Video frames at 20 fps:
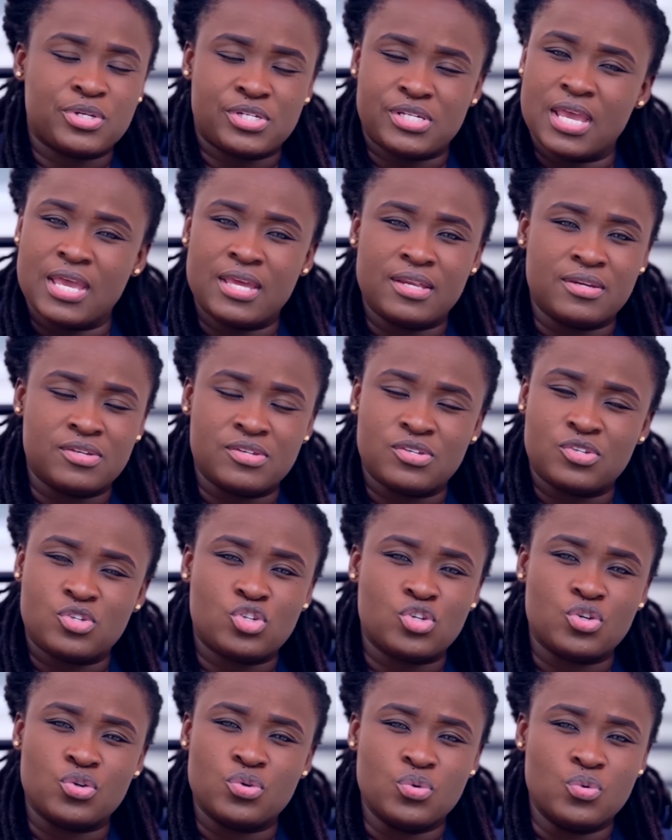pretend
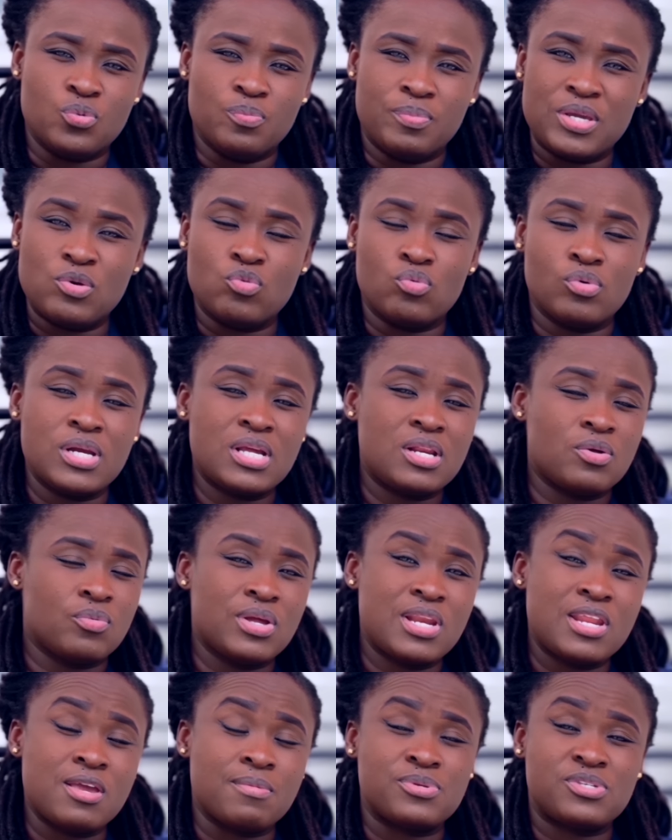to be really,
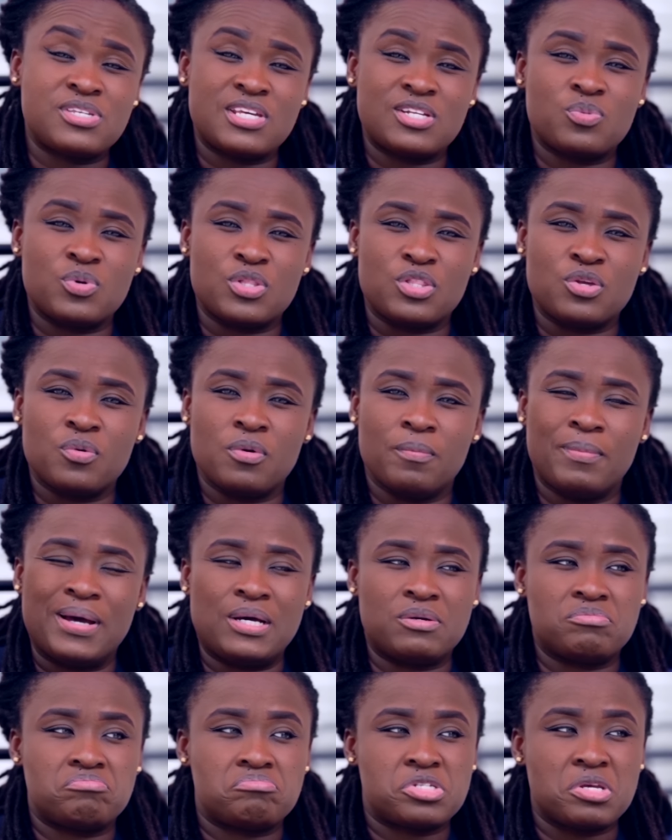really upset with you
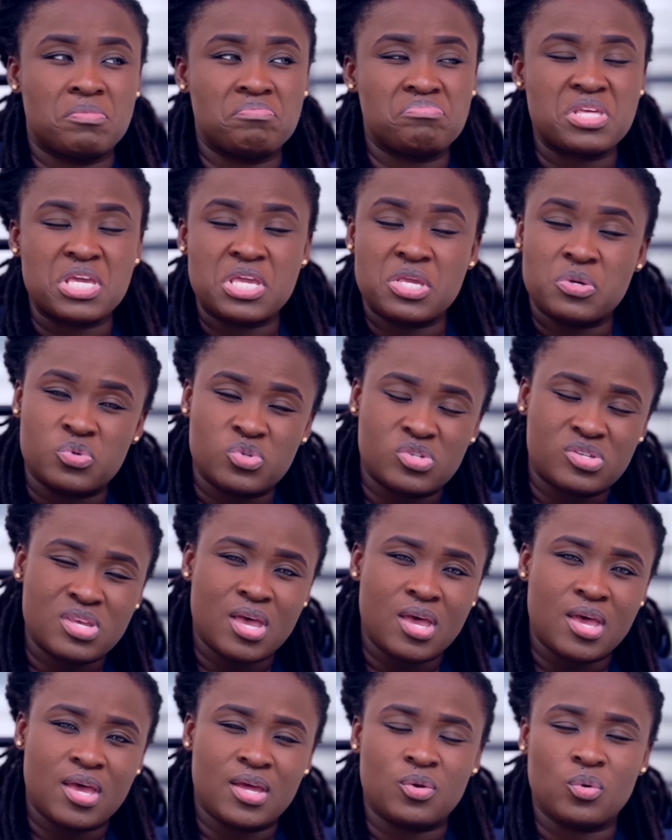about something you
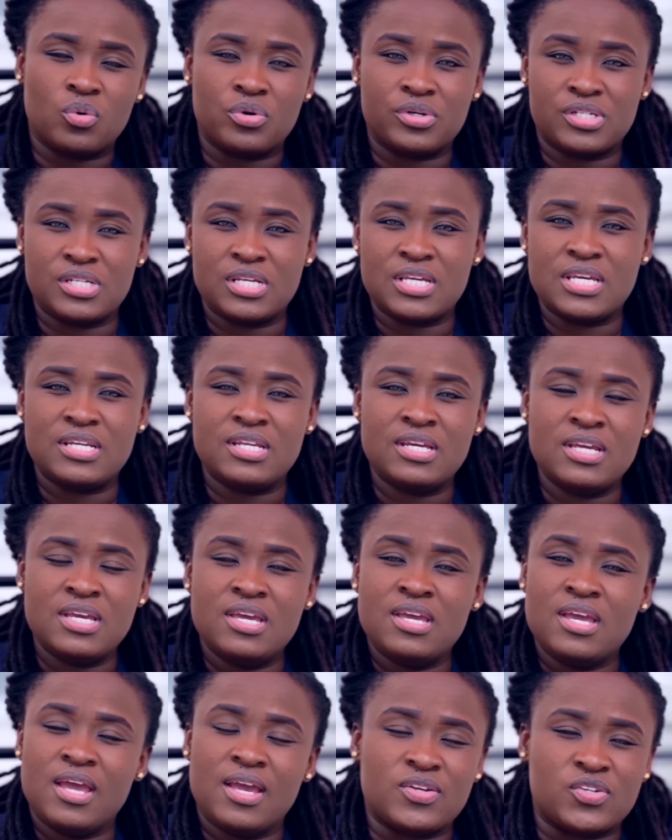said or did,
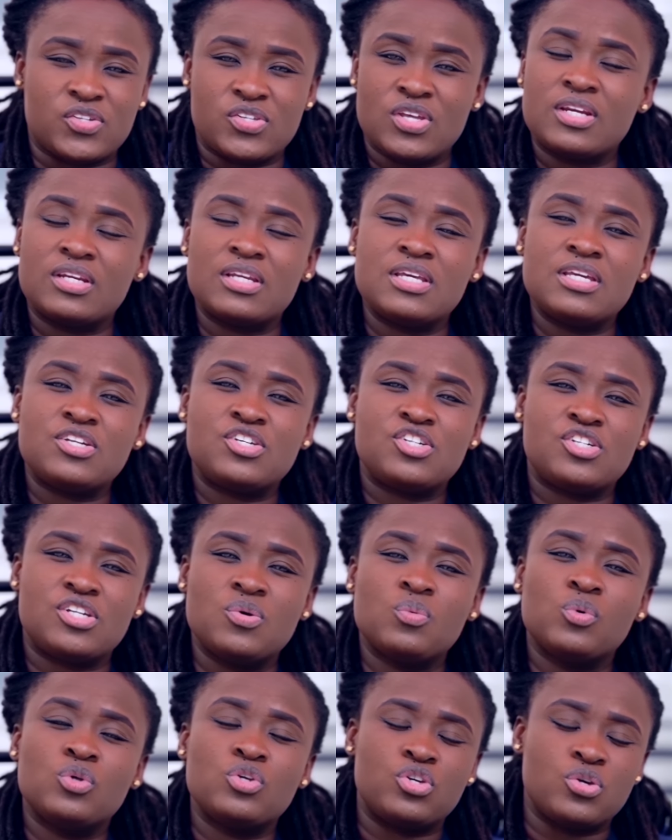and suddenly
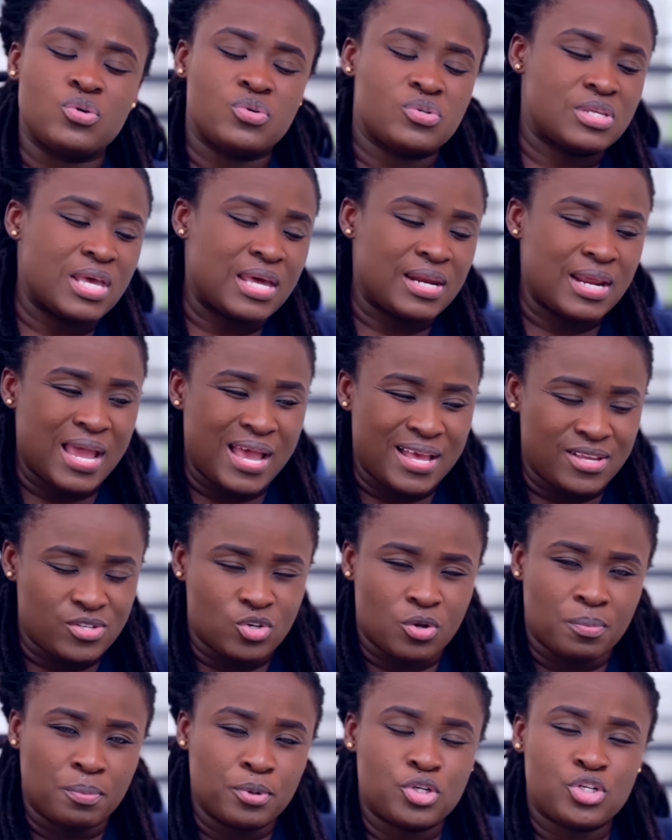she will use that as
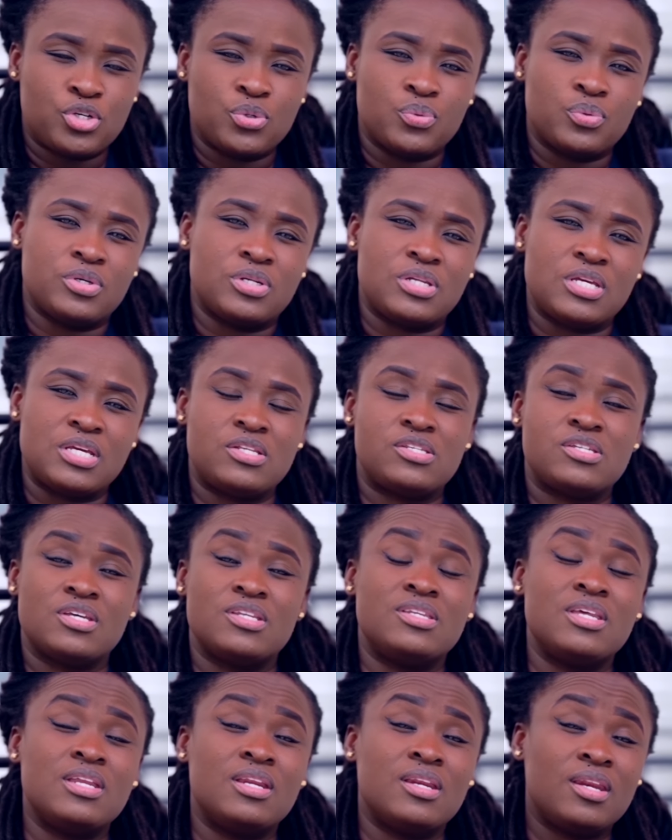an opportunity to
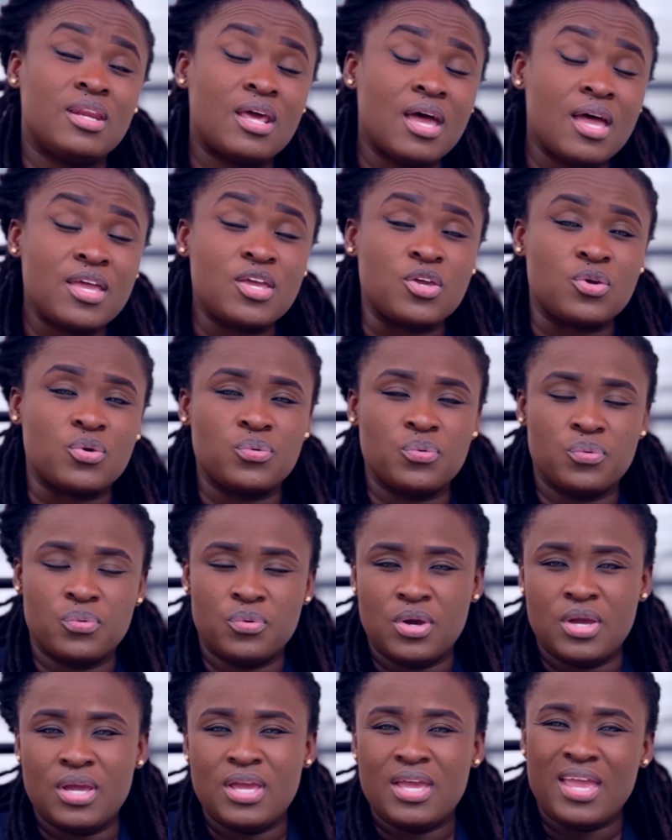deny you
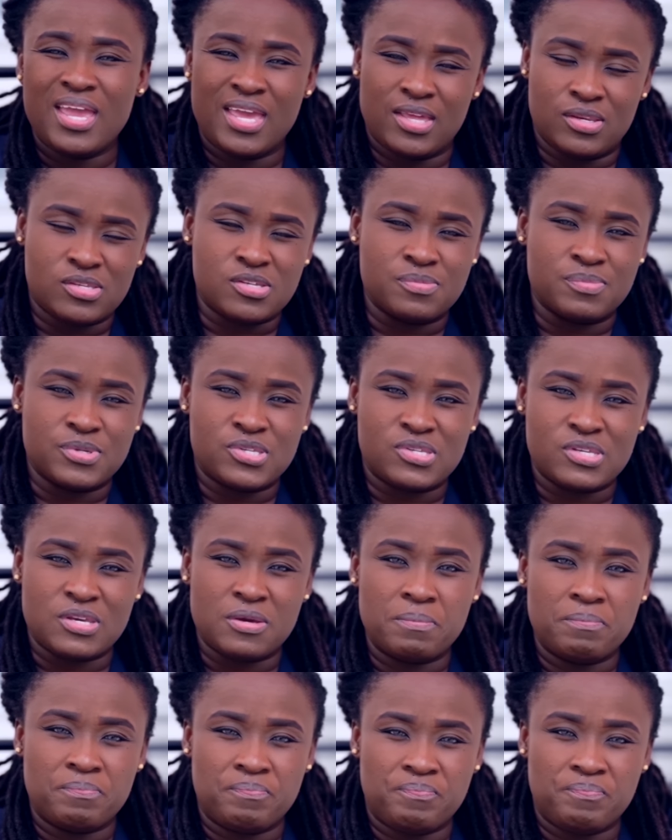intimacy.